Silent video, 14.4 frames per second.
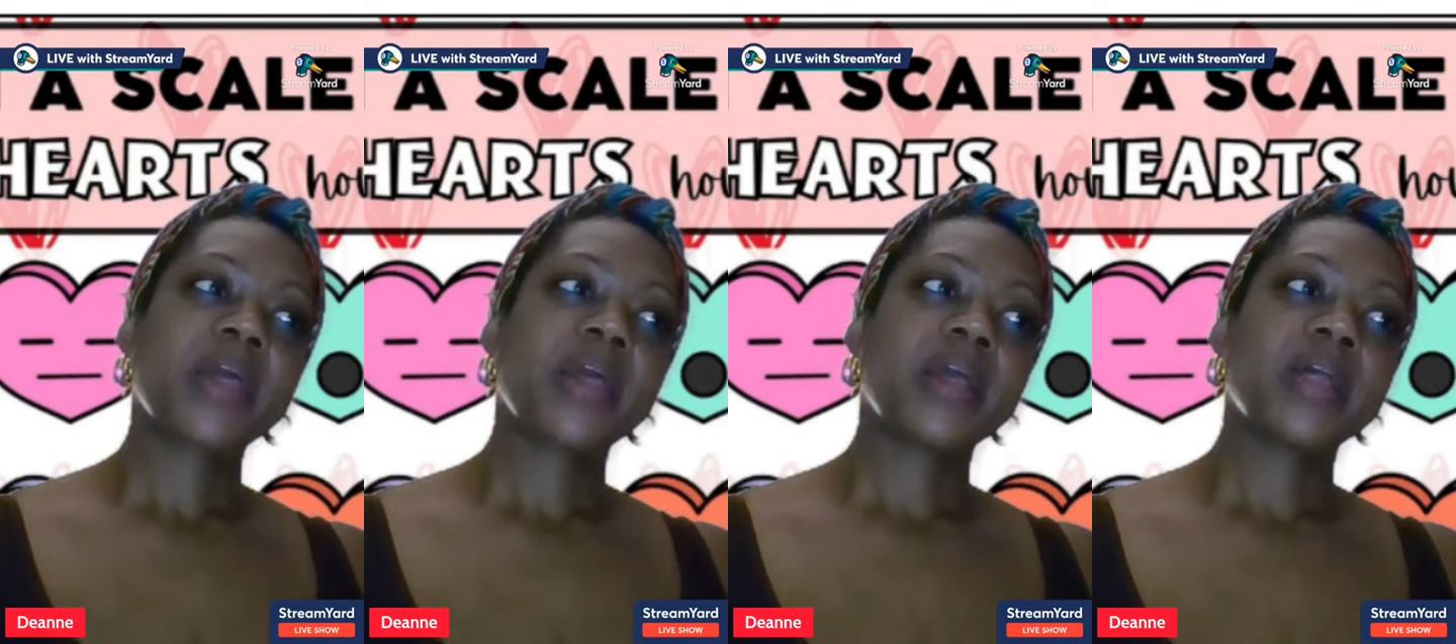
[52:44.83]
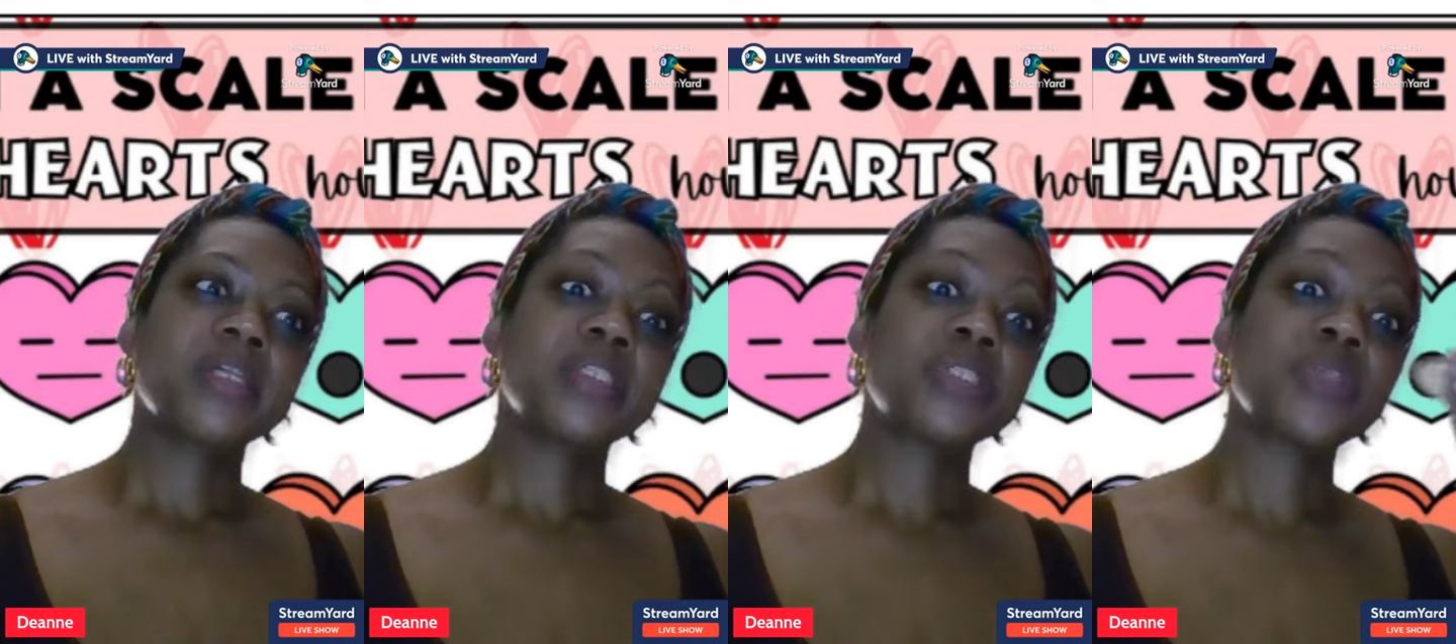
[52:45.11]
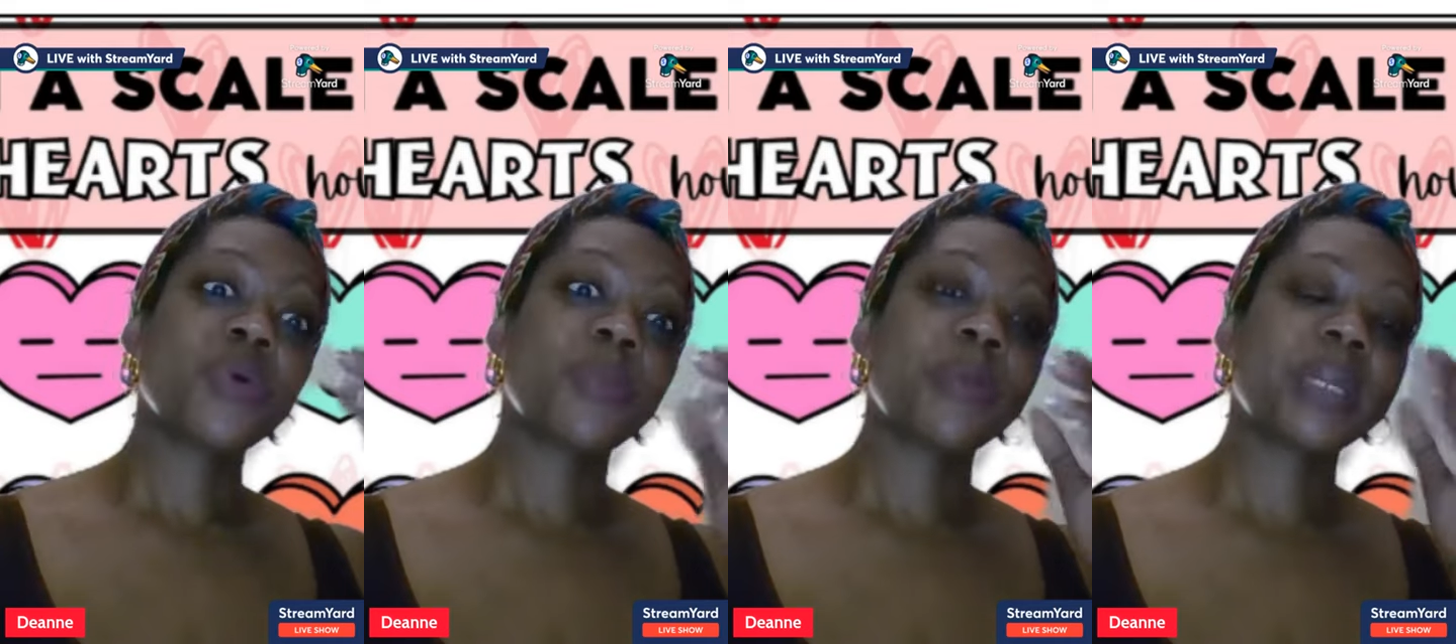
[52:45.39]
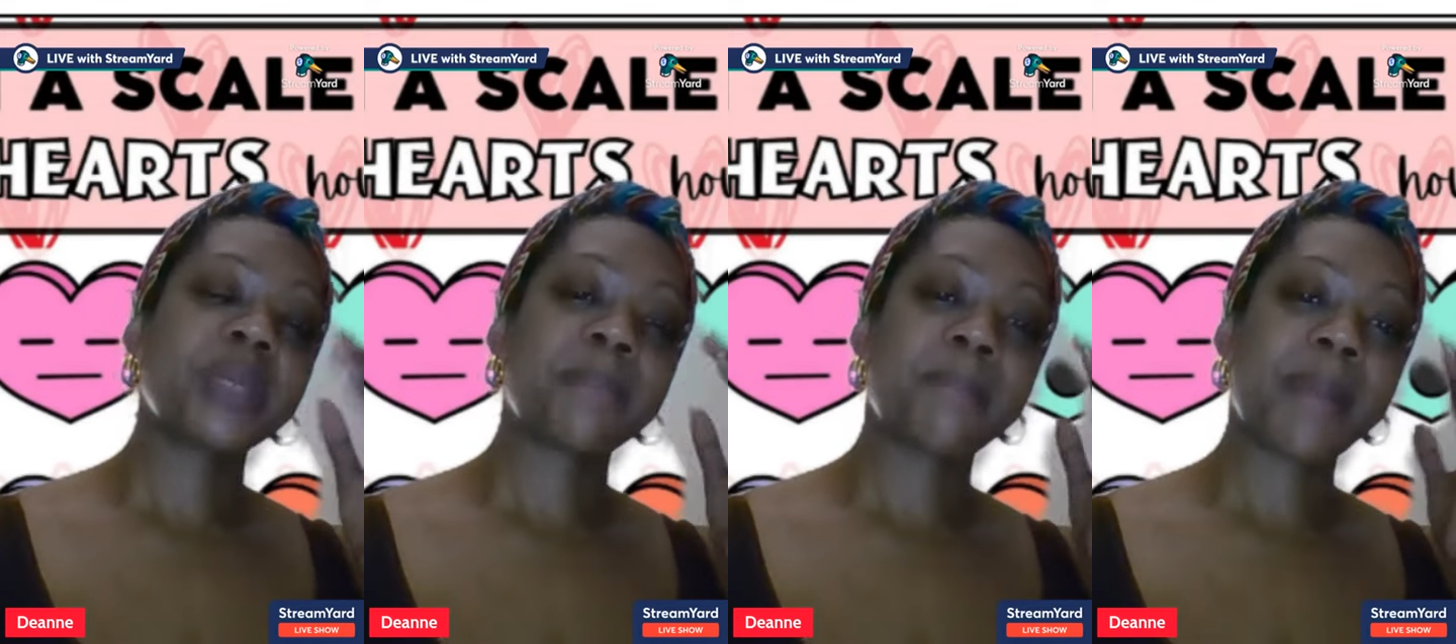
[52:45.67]
So, but
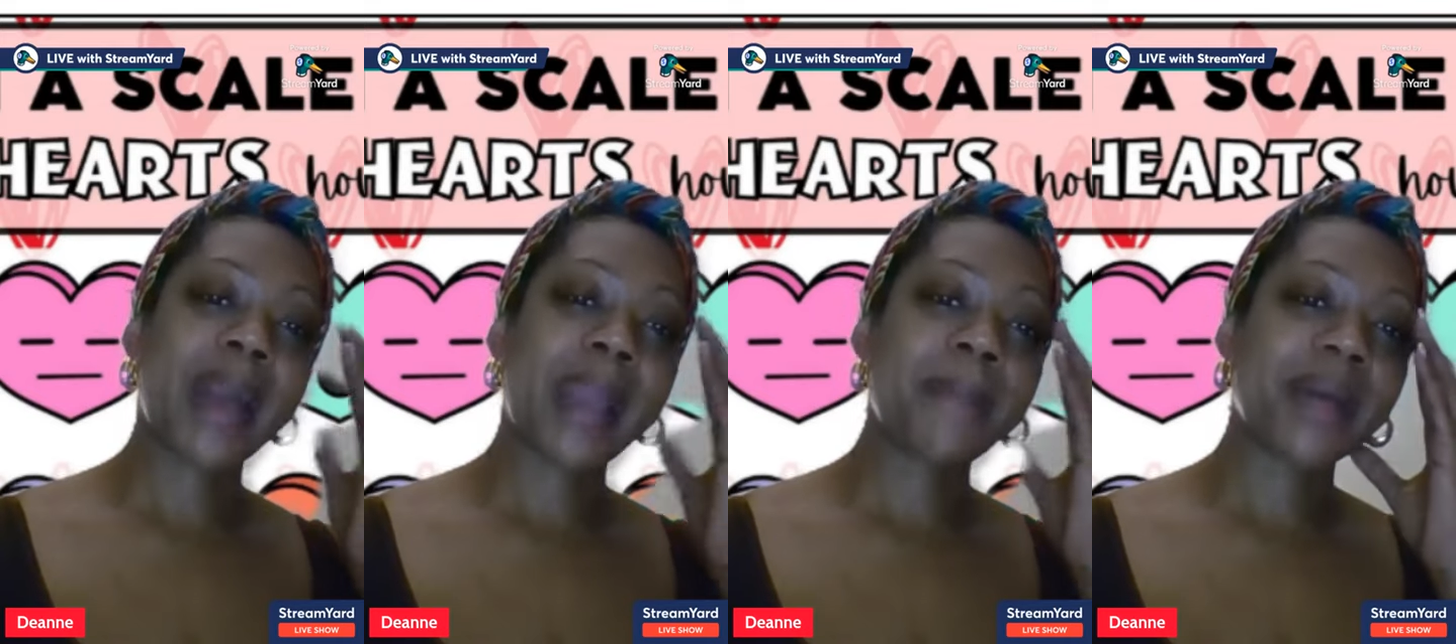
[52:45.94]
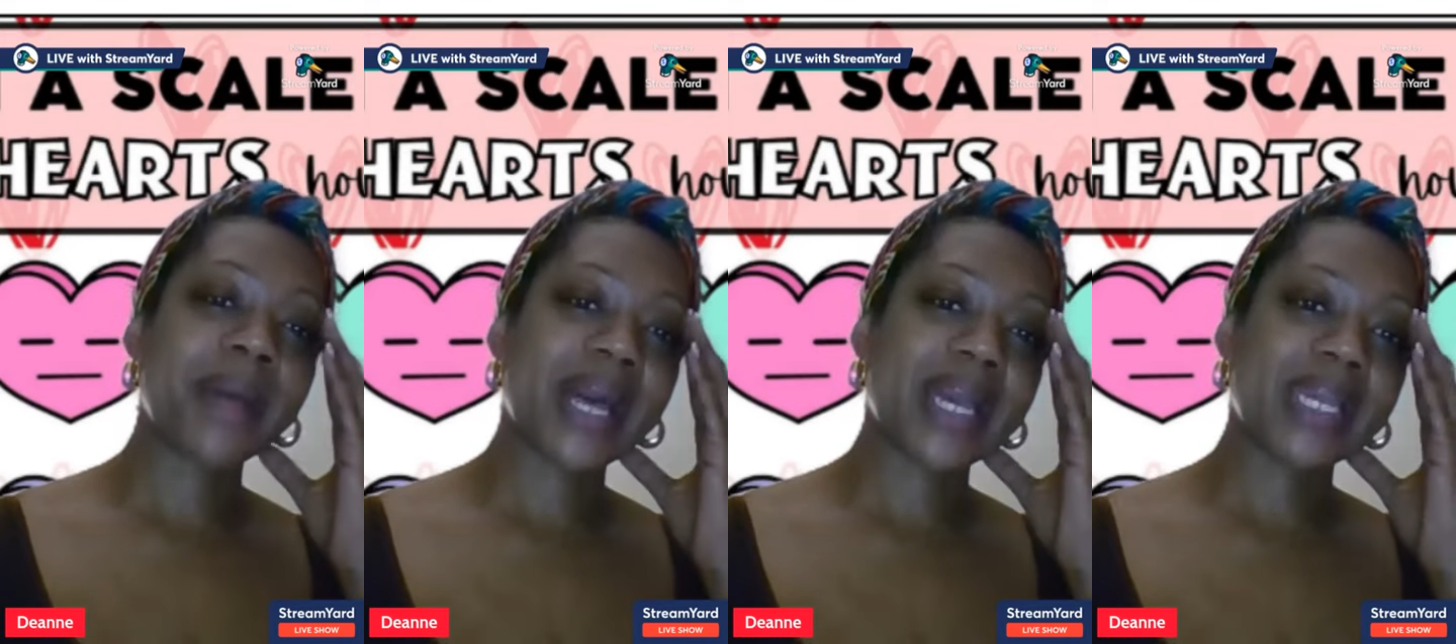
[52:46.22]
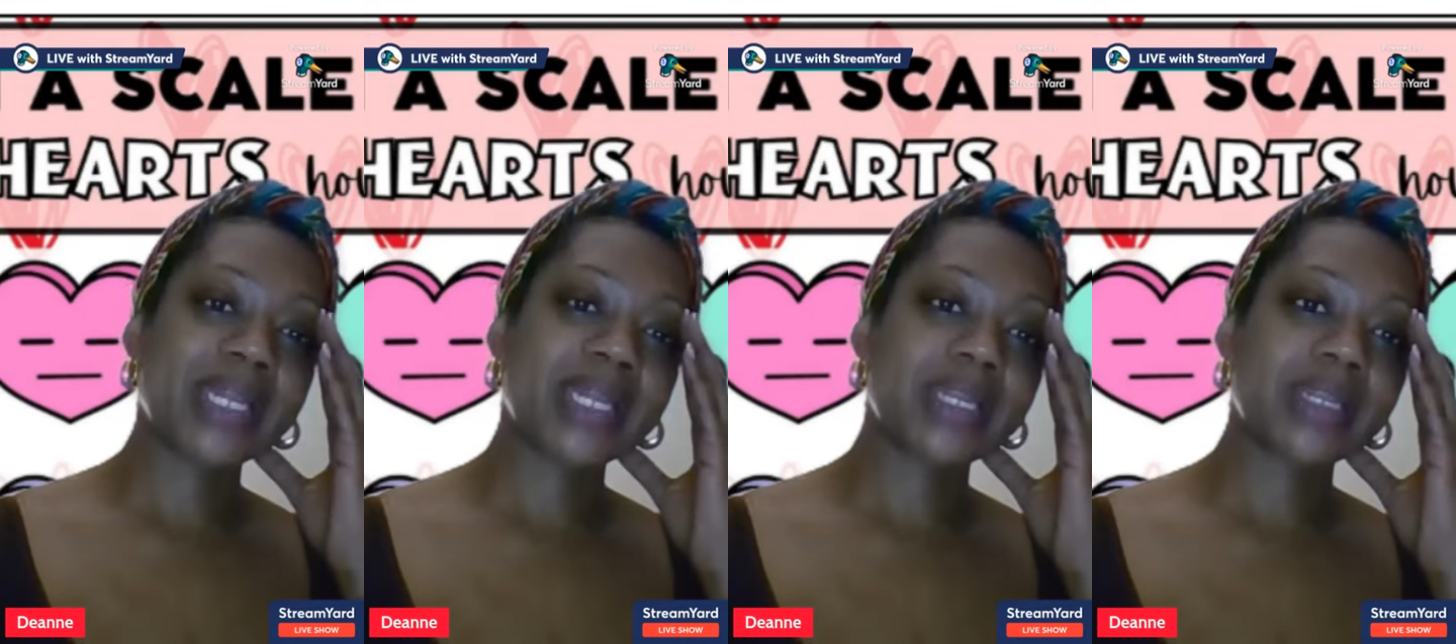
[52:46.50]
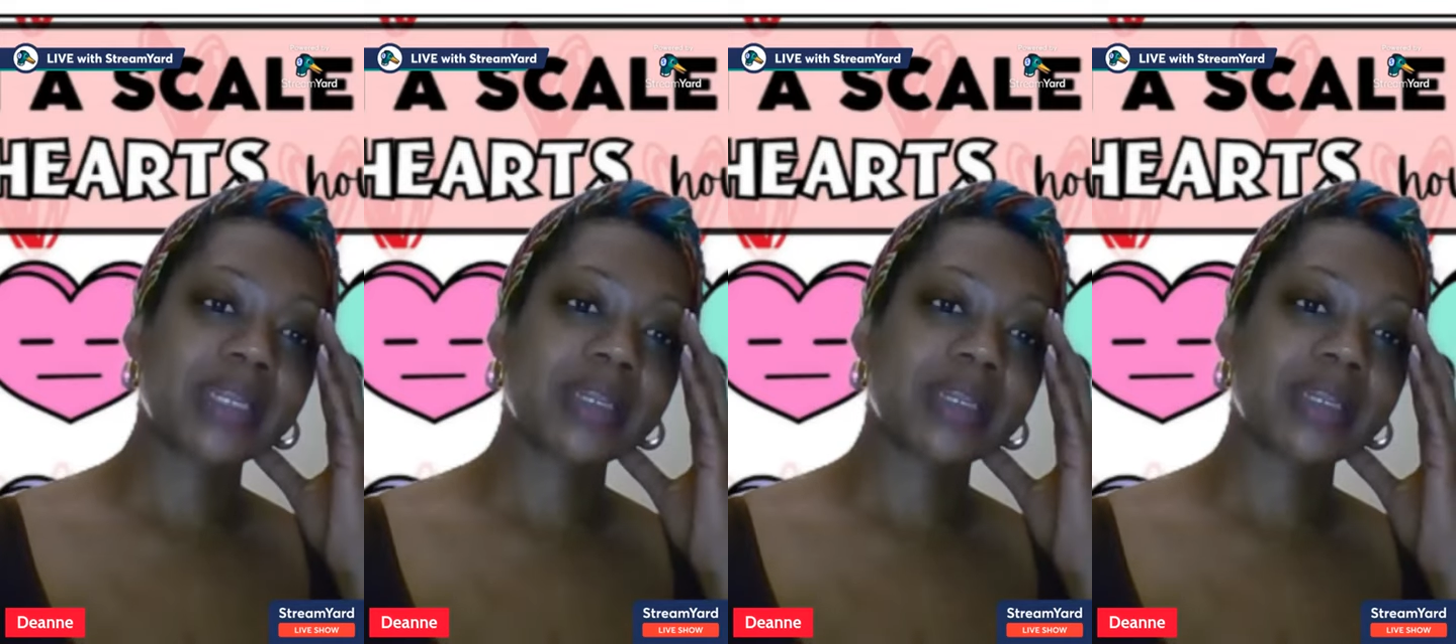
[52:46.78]
in my mind,